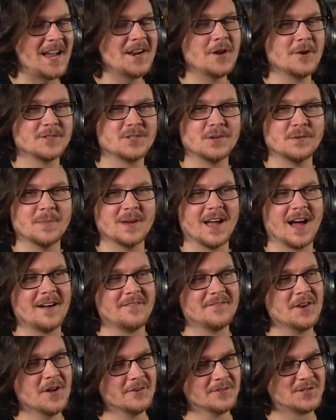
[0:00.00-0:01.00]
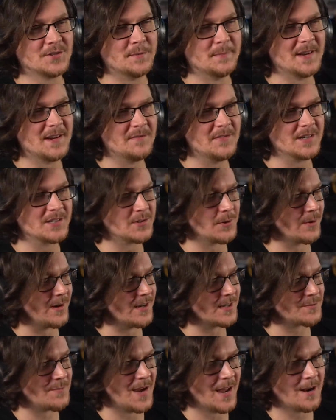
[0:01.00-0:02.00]
I know too many. I've known too many
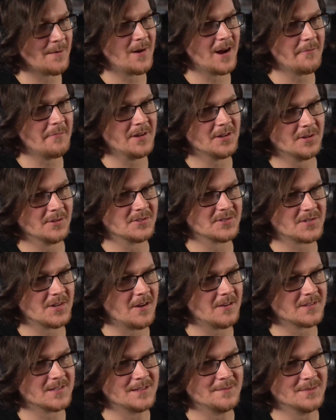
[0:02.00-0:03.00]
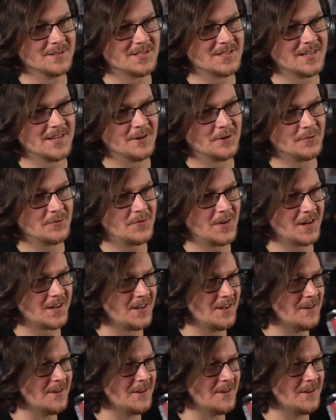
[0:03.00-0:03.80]
Victorias, man. I might be a little salty, but still, fuck